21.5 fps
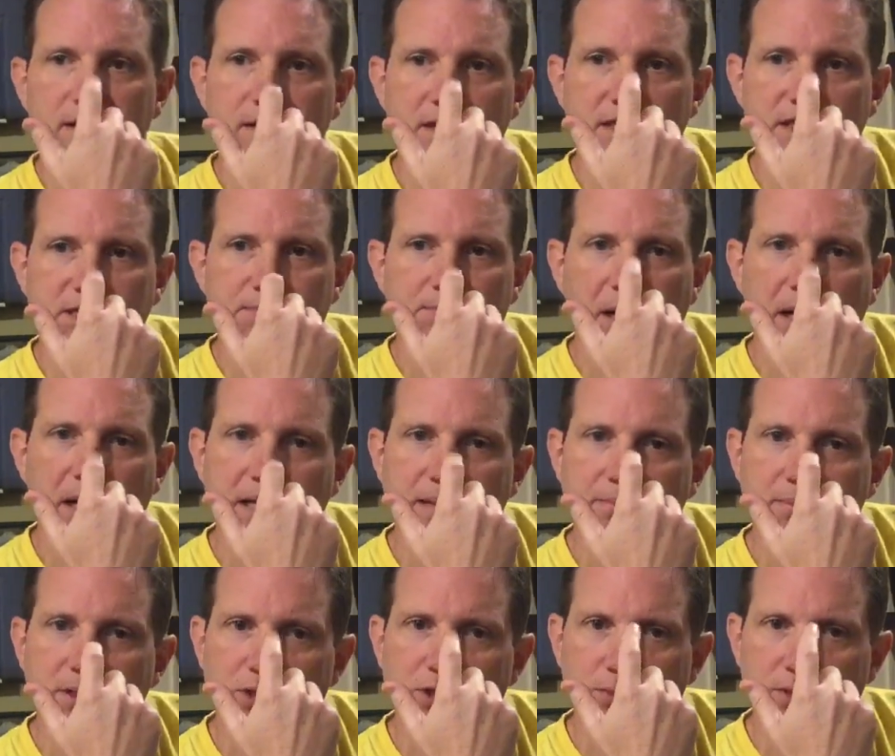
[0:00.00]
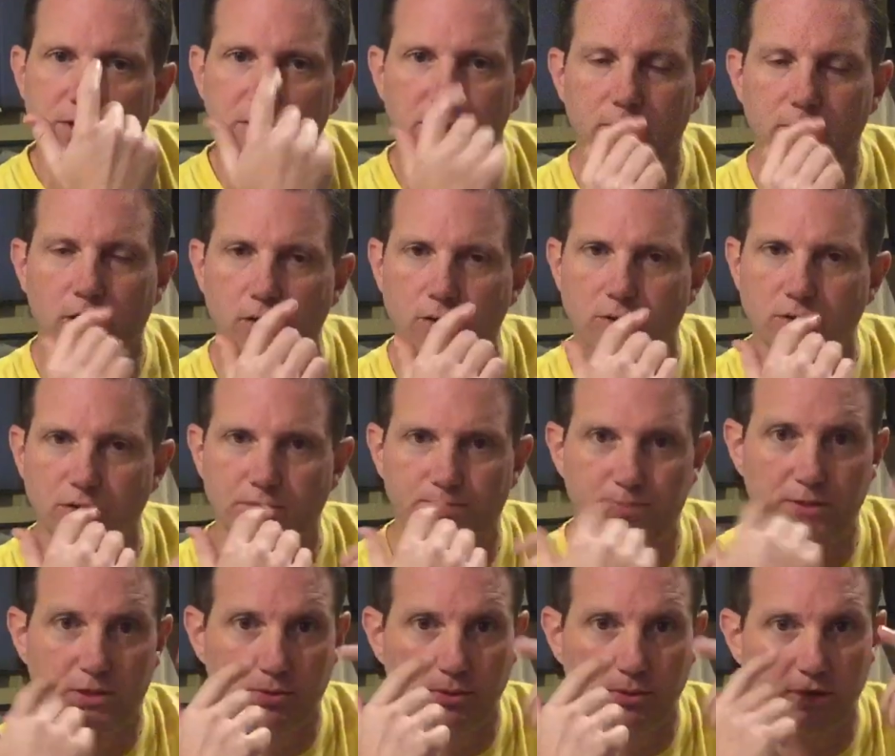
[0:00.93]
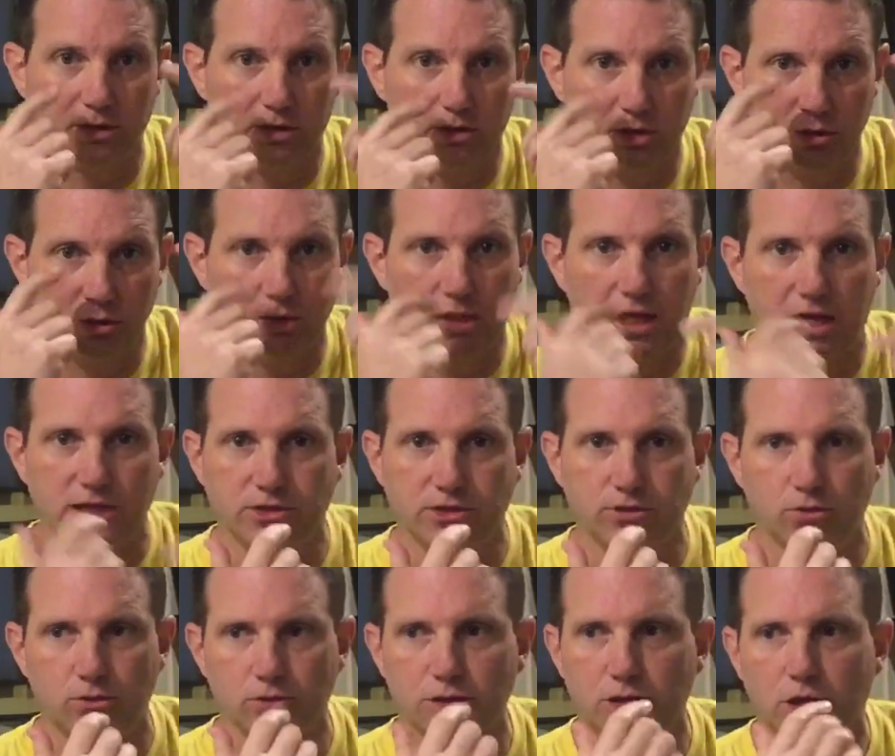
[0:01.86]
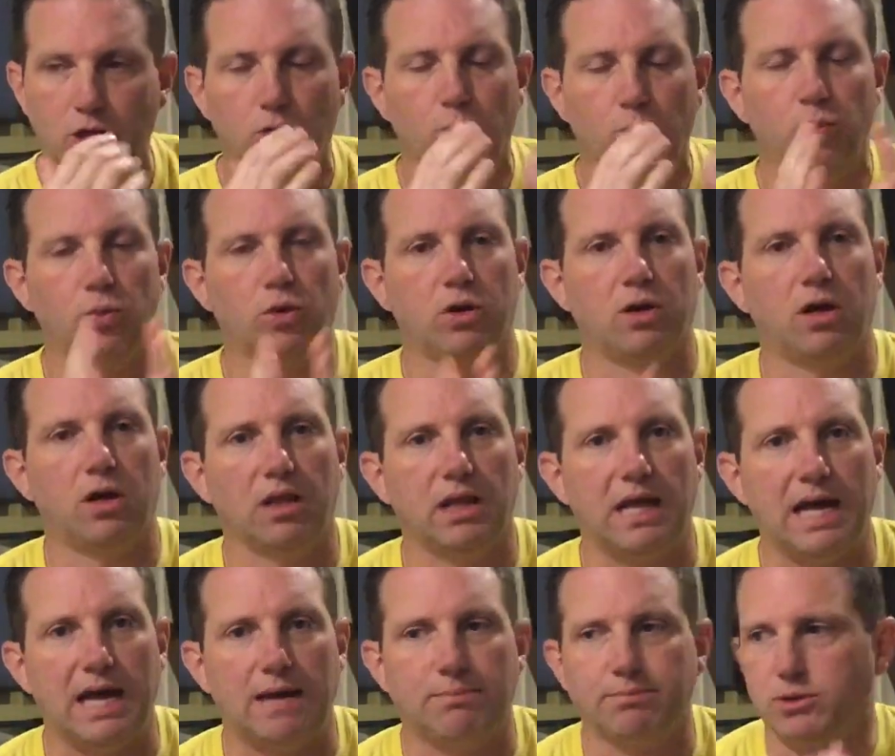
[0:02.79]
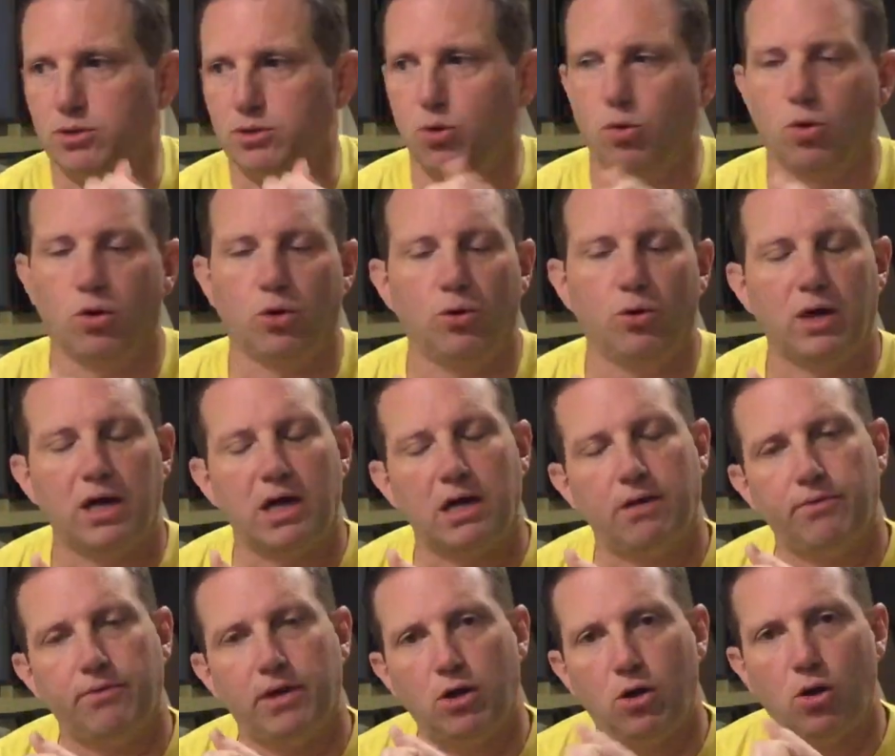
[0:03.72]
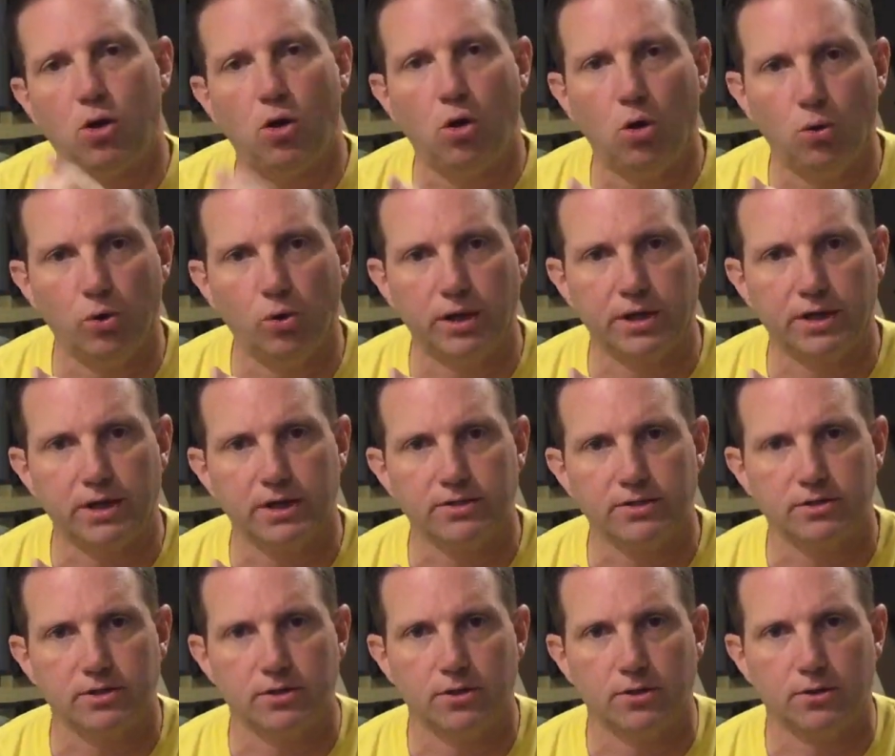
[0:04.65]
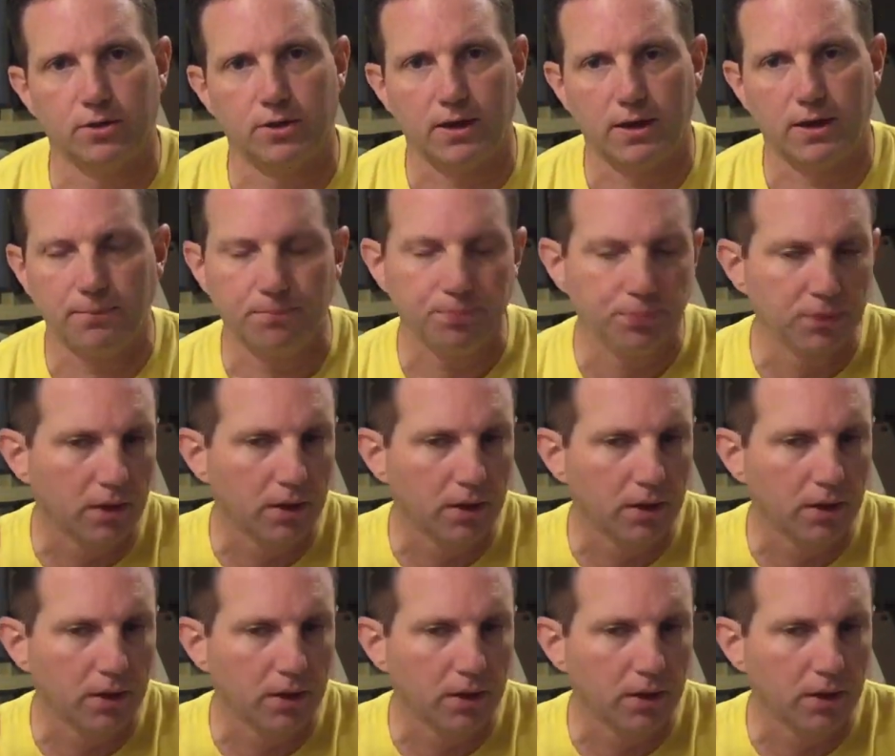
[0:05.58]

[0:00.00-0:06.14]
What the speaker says: spot in between the nose, between the two nostrils, will collapse or it will have a hole in it, okay?